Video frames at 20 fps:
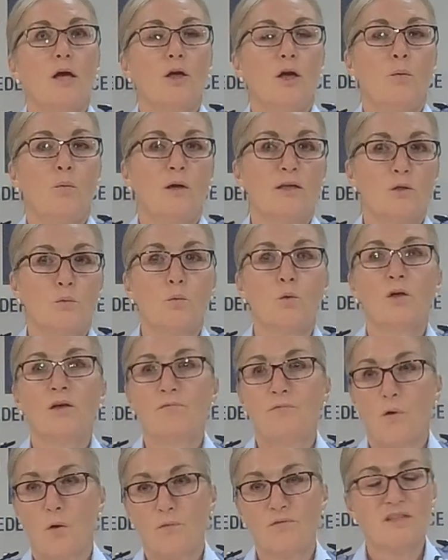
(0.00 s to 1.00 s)
which would
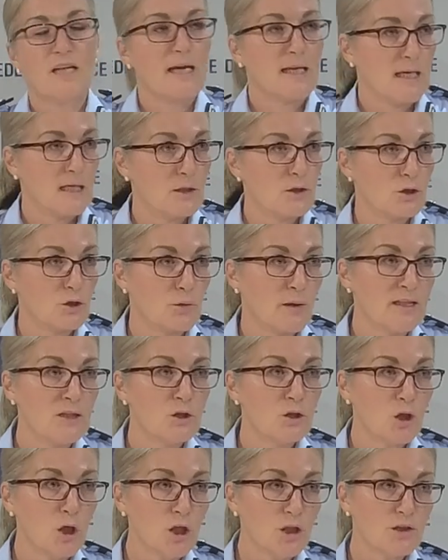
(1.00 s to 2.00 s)
involve taking
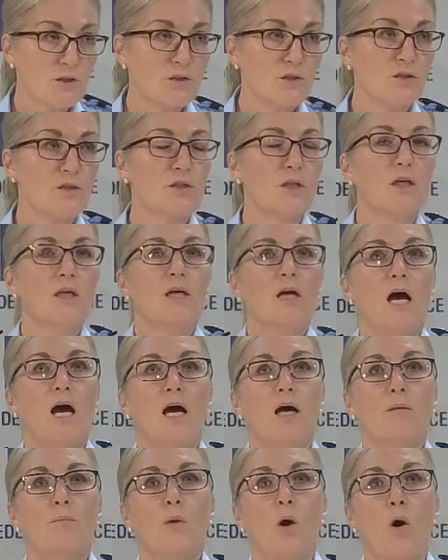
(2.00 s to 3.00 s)
screenshots
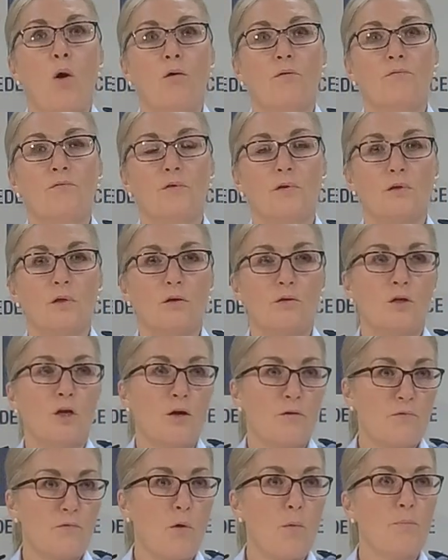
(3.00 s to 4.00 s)
of,
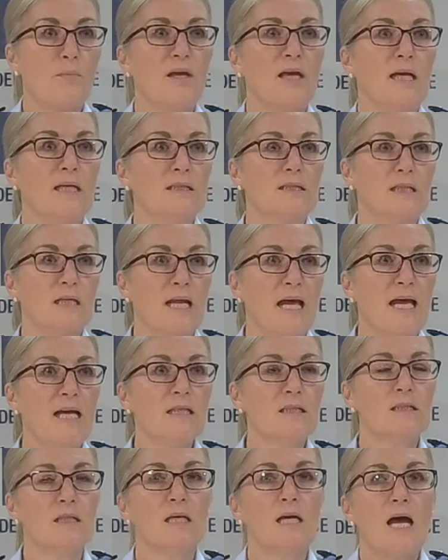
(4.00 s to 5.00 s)
from the
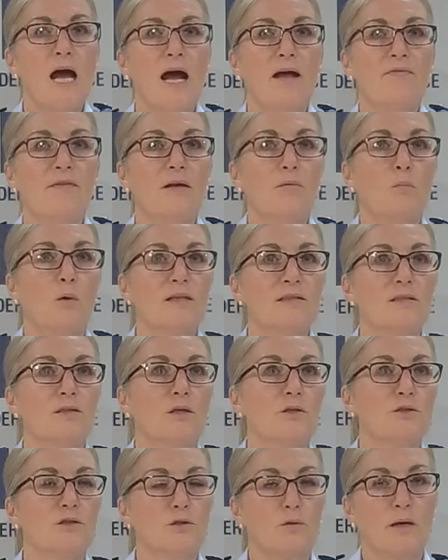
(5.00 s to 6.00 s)
internet, and then once
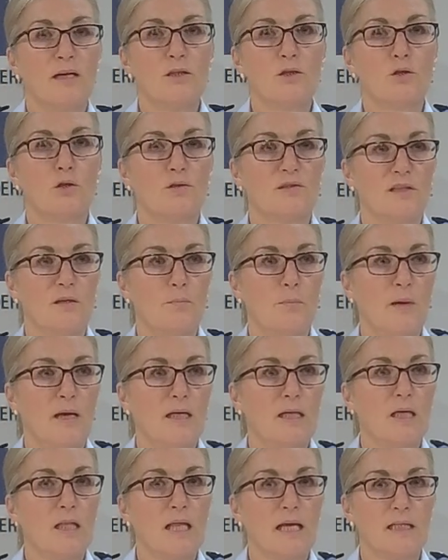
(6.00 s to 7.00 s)
those screenshots have
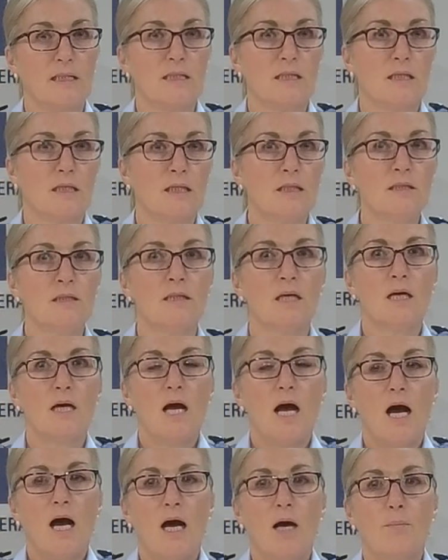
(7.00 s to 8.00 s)
been collected,
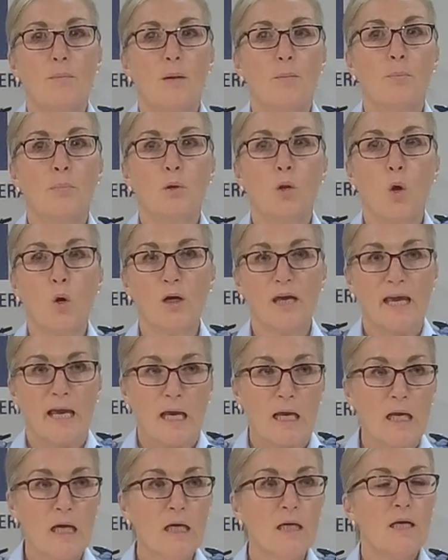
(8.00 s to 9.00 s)

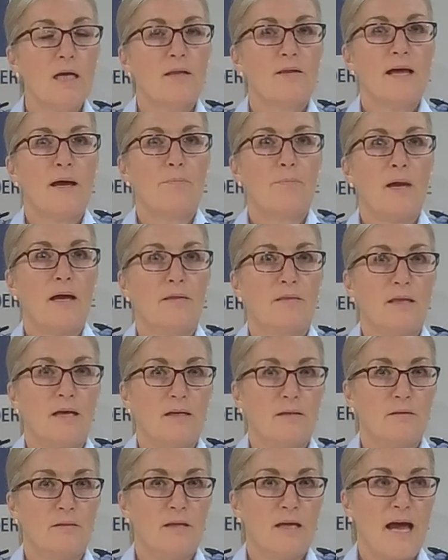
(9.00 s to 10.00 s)
blocking
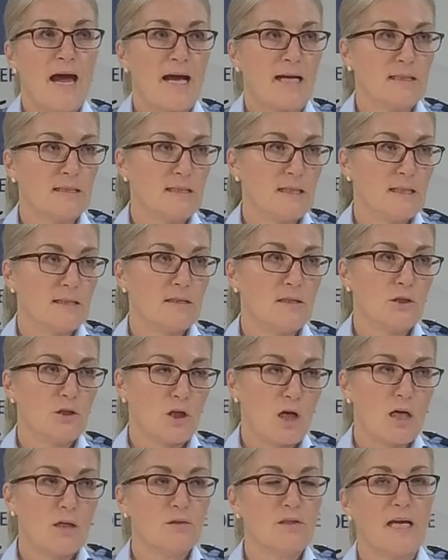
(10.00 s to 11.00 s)
the
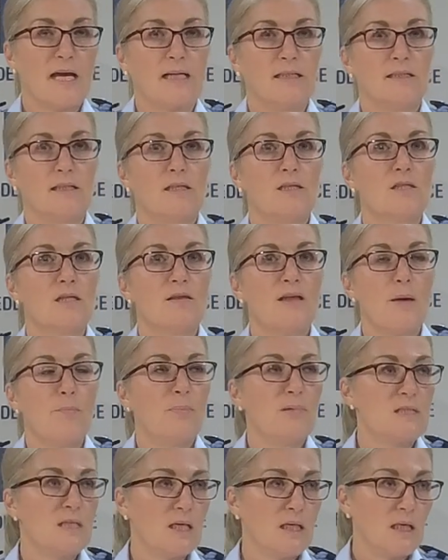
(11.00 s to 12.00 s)
child's access to that
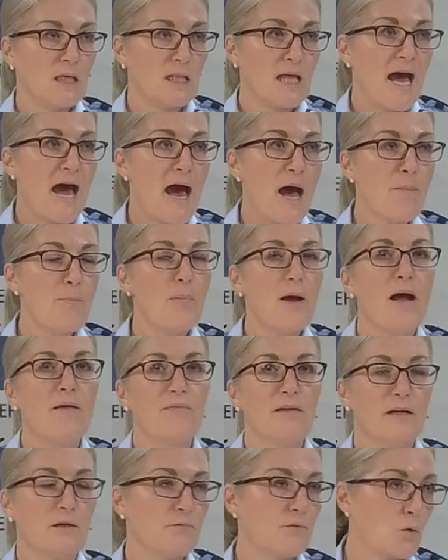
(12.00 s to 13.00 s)
particular app, and
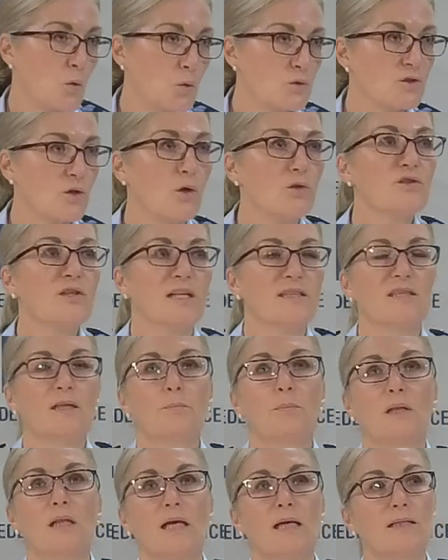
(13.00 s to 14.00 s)
then of course contacting
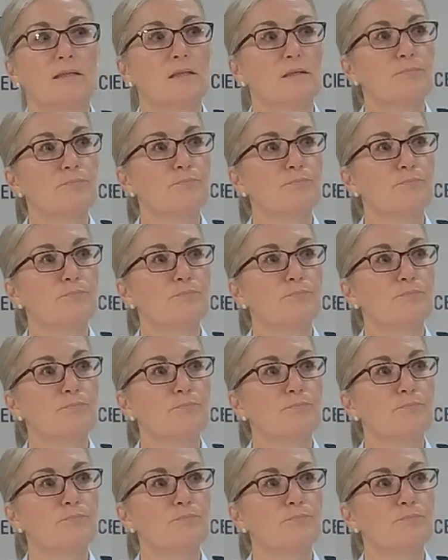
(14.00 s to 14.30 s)
police.